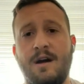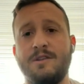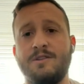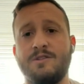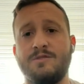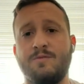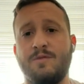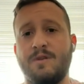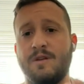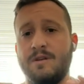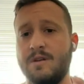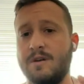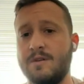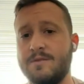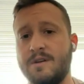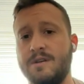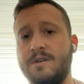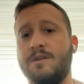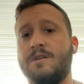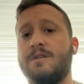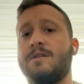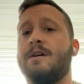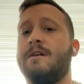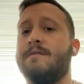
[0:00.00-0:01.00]
I just want to know
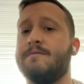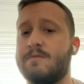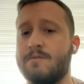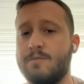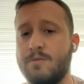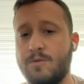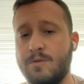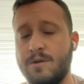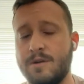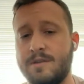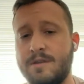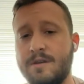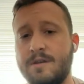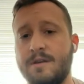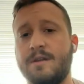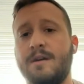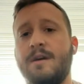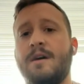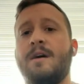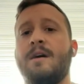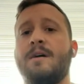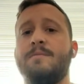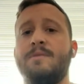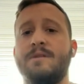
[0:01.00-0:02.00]
that you're comfortable with
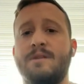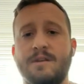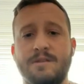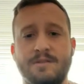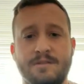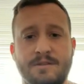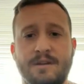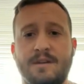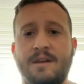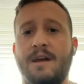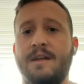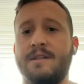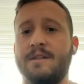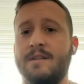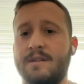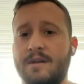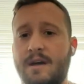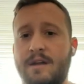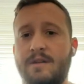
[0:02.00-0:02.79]
it because again,